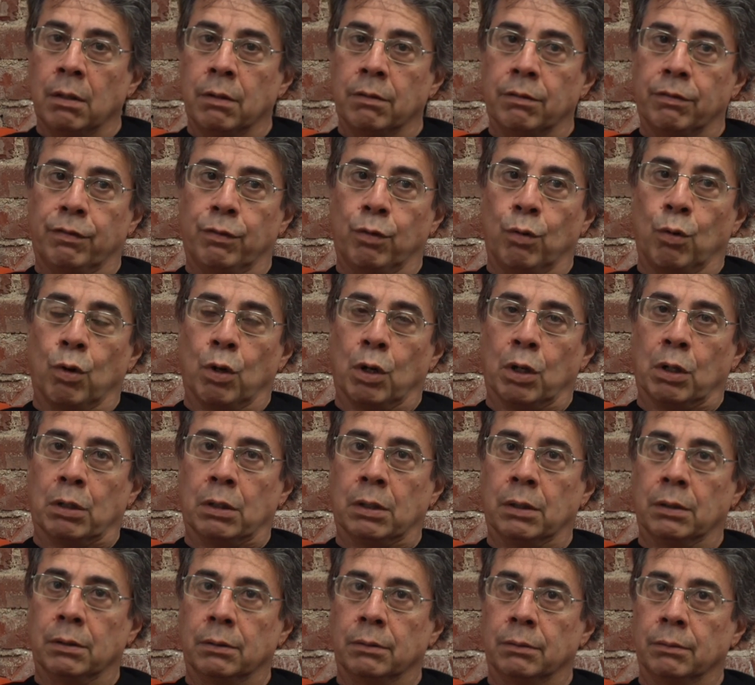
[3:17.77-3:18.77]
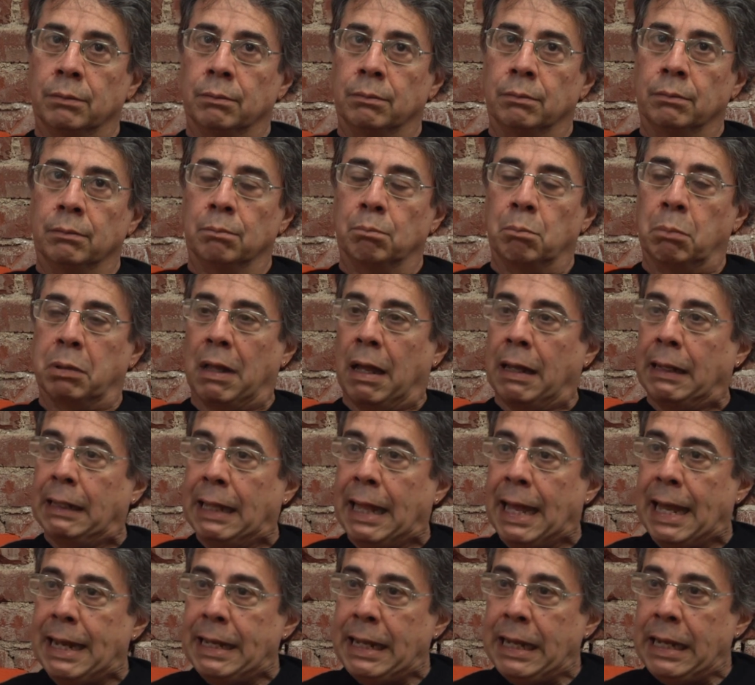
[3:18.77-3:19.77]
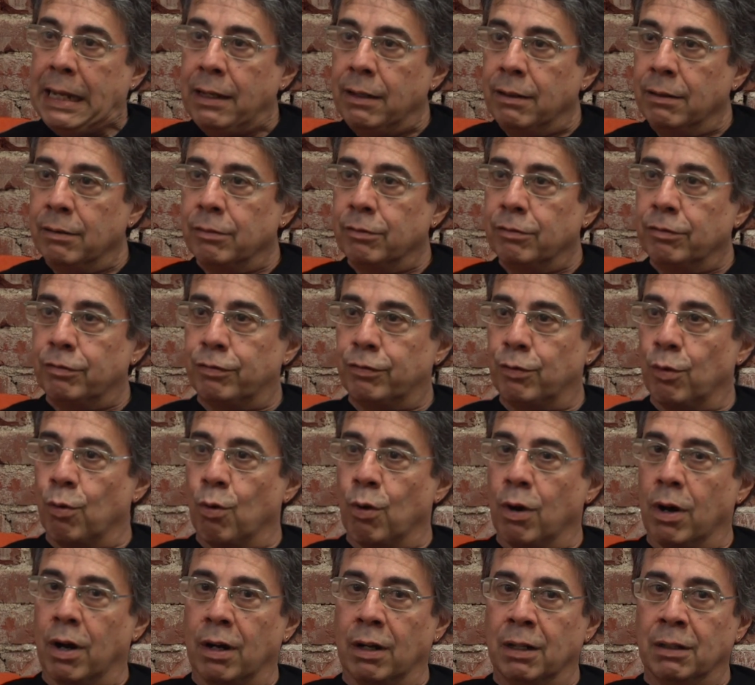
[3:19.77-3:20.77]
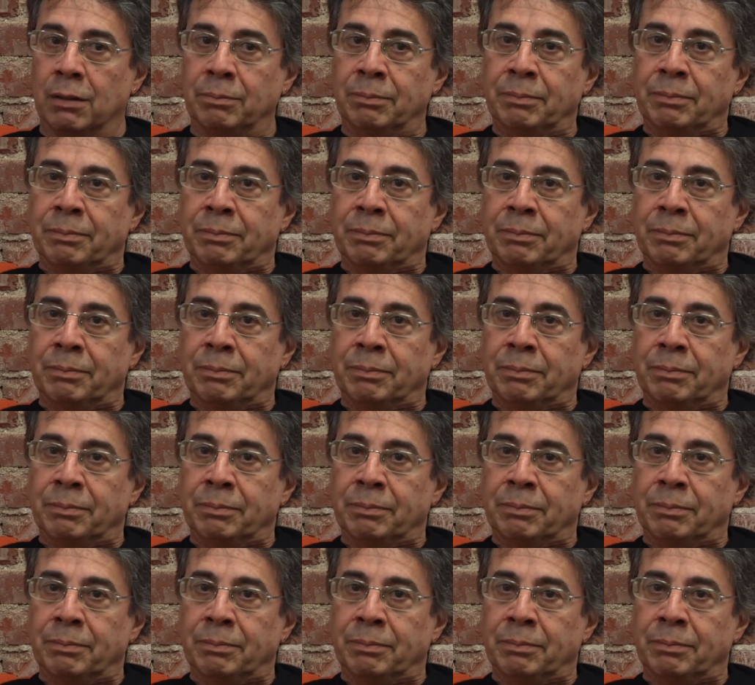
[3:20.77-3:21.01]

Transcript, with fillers: for bloodletting, for